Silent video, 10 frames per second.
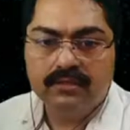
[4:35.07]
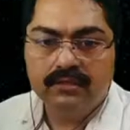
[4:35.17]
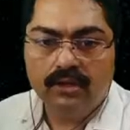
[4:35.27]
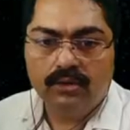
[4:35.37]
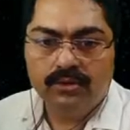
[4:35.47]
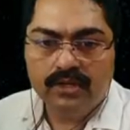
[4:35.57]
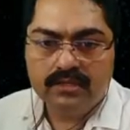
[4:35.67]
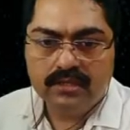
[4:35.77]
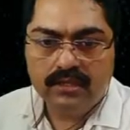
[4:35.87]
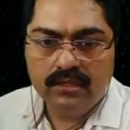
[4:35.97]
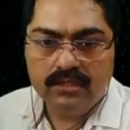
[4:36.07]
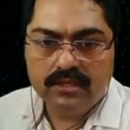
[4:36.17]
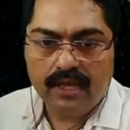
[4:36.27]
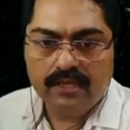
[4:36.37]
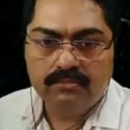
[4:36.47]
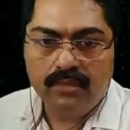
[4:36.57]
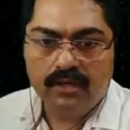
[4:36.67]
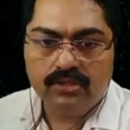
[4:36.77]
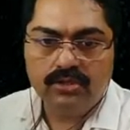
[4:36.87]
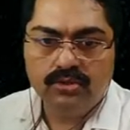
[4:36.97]
Now you can see this X mark,
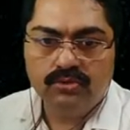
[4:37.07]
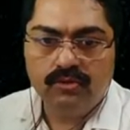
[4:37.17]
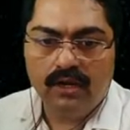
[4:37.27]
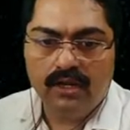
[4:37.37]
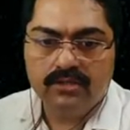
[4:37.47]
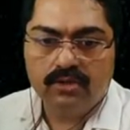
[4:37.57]
you should release,